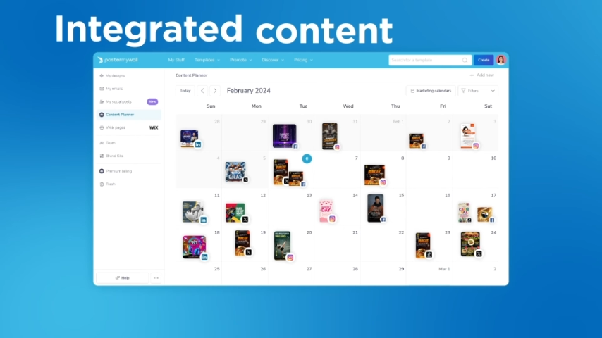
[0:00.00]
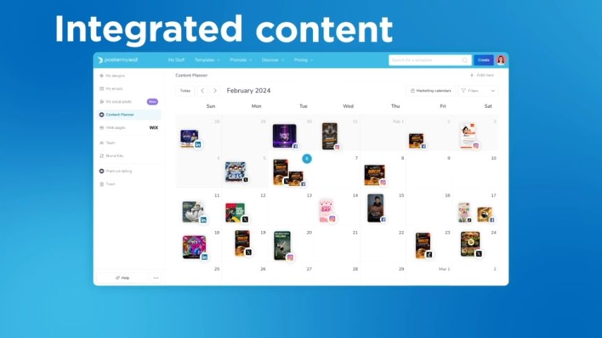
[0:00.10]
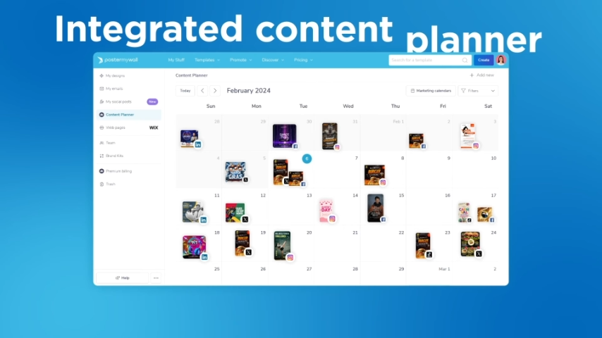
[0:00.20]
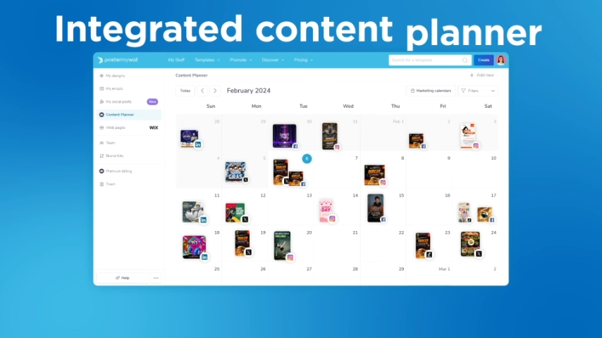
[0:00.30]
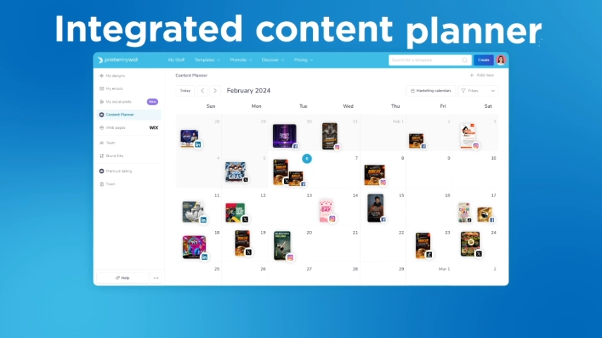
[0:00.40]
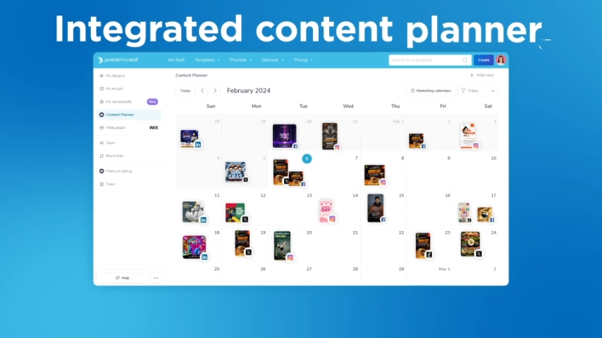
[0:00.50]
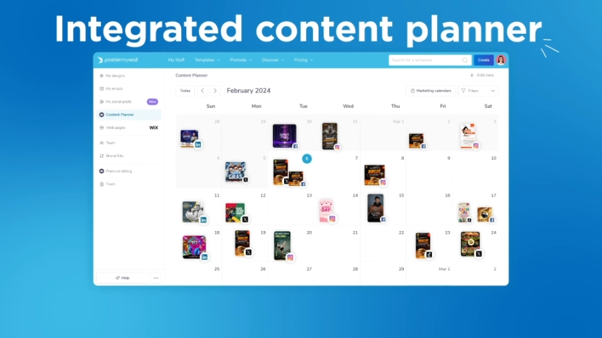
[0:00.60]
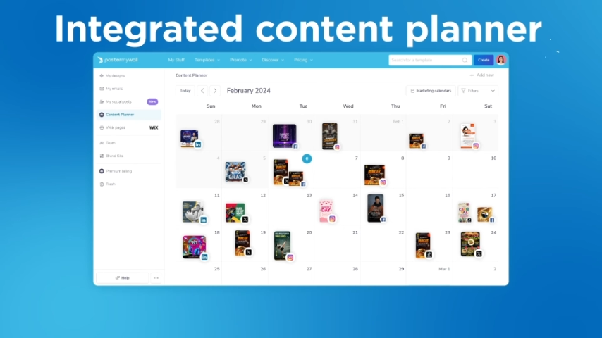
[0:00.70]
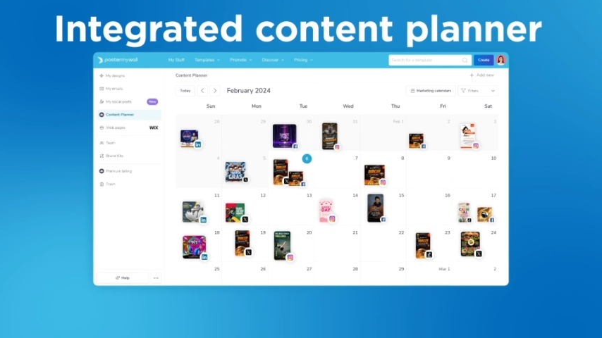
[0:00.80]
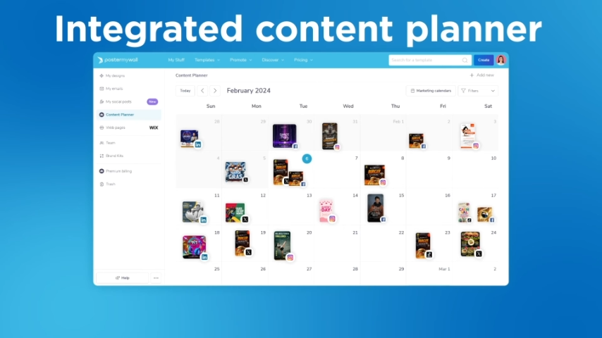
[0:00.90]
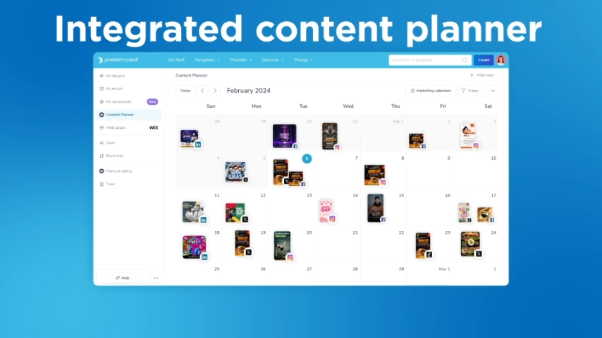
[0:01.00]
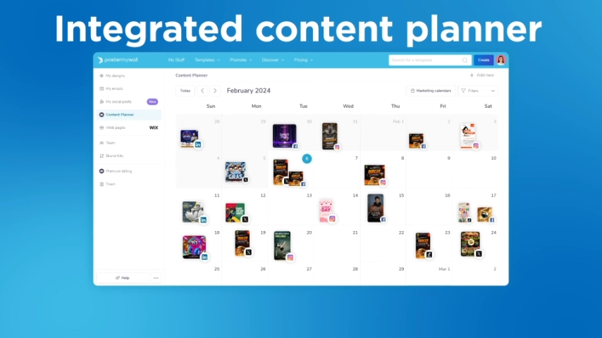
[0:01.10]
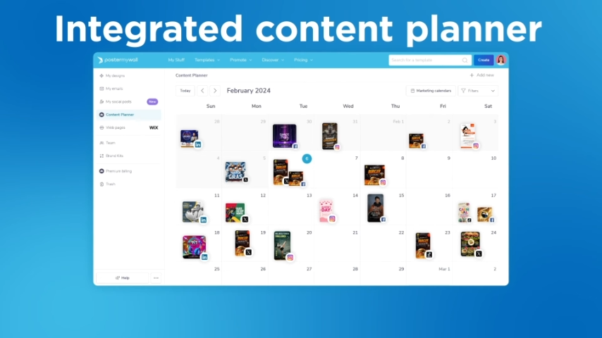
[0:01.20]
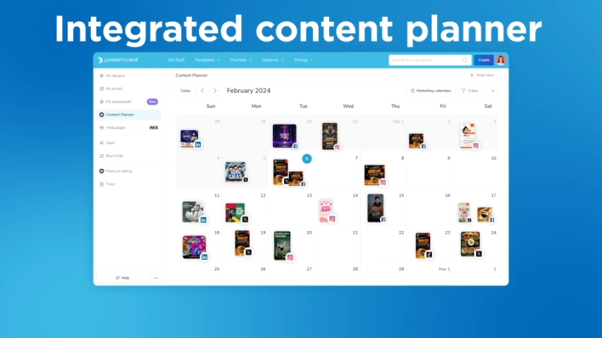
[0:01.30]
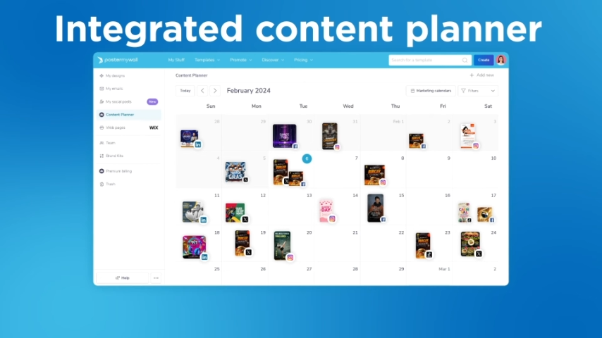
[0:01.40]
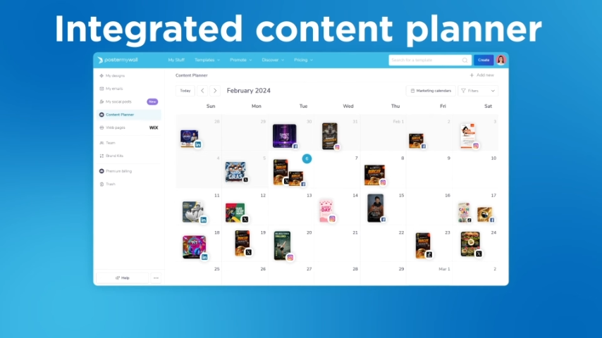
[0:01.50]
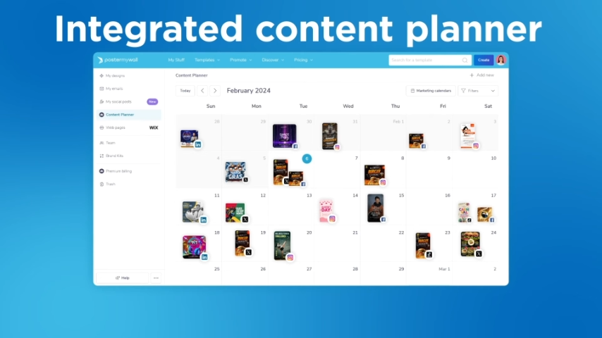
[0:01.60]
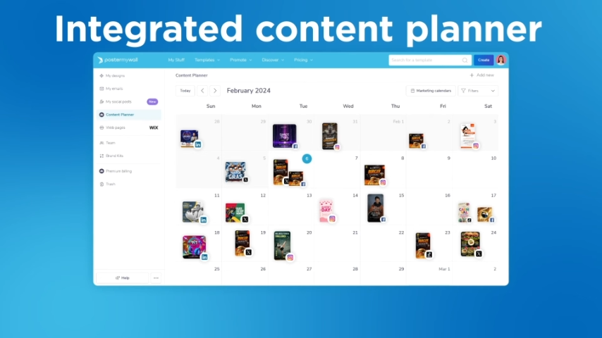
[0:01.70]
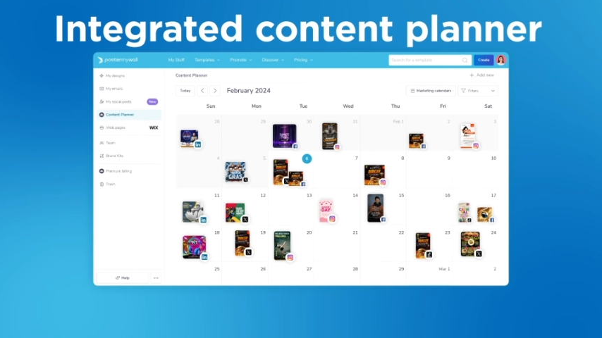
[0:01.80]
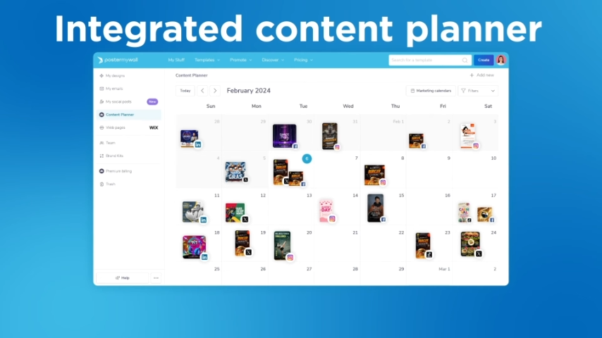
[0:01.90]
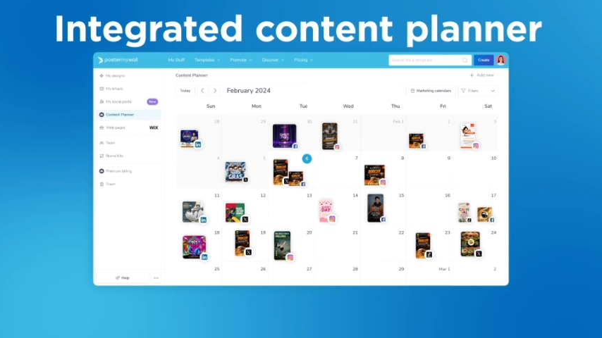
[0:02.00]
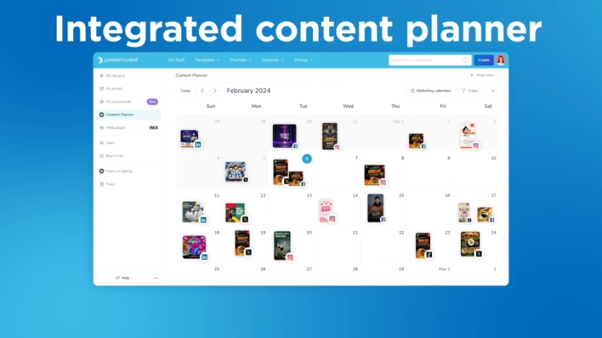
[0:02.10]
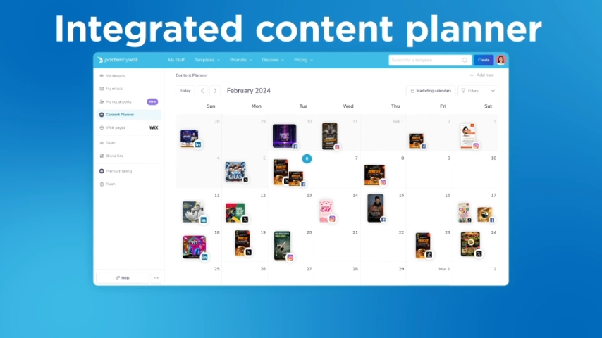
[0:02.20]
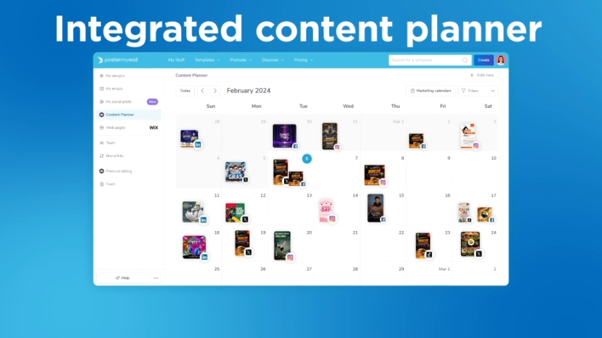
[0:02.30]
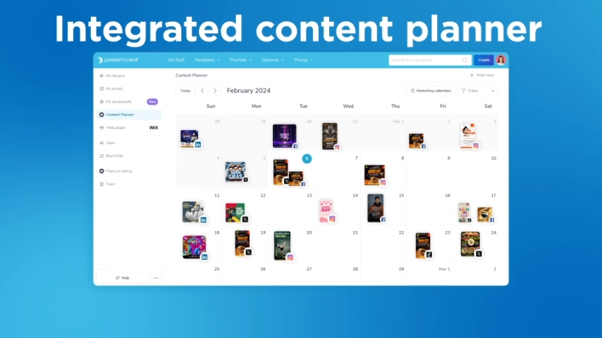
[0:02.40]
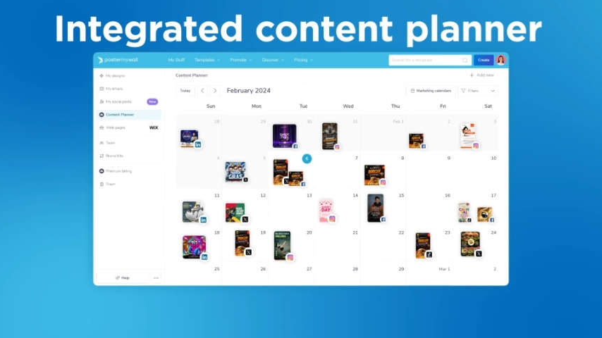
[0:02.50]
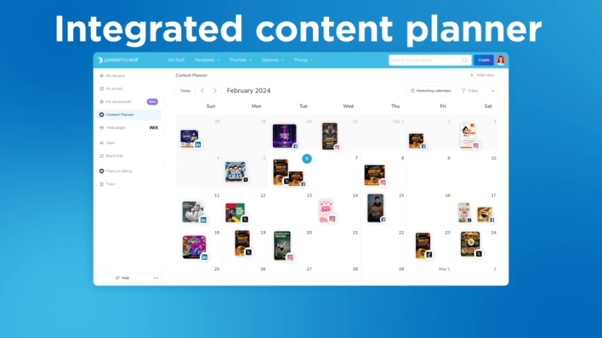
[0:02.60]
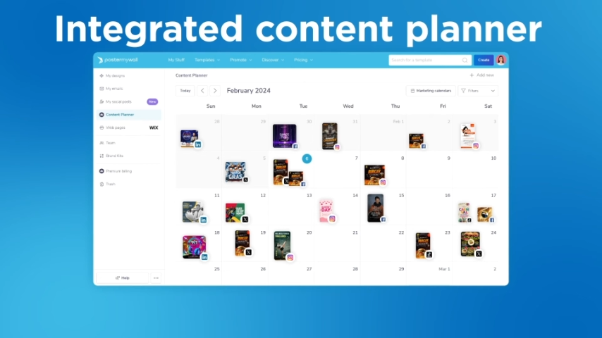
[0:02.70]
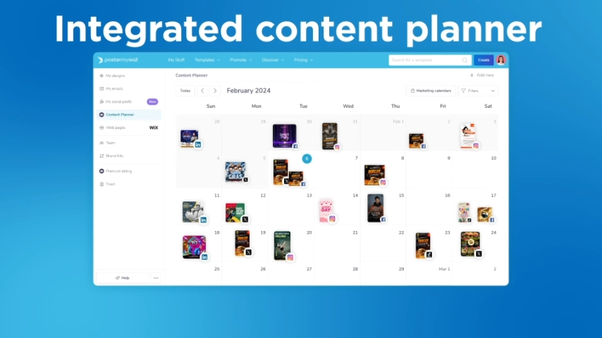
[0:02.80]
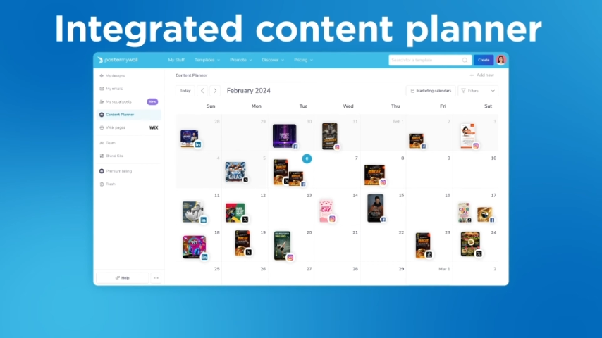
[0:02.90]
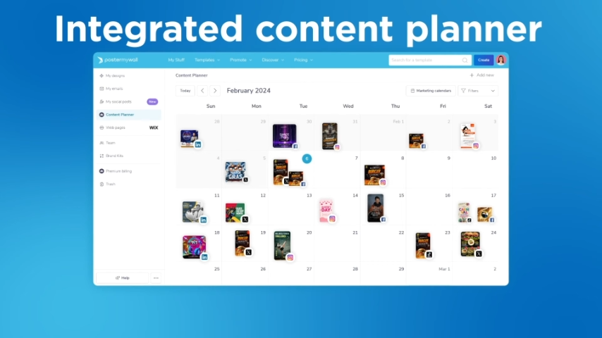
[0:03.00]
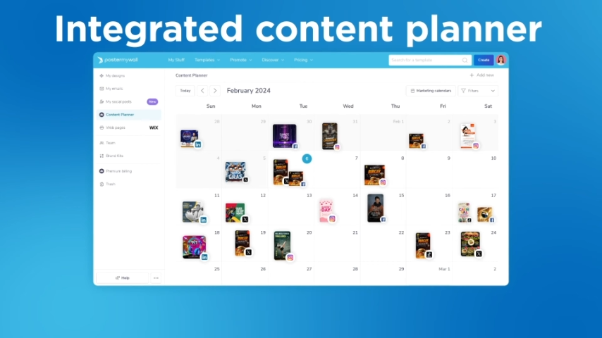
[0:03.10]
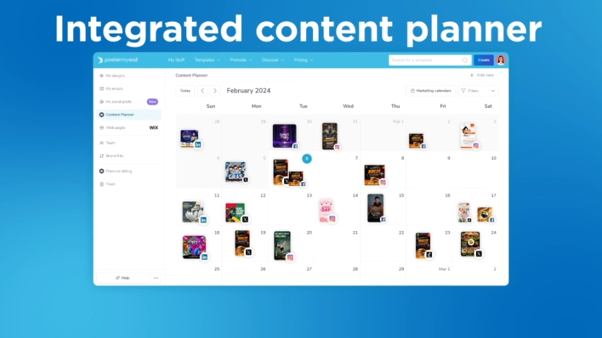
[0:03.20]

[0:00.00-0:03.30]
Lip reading: [unreadable: no face in view]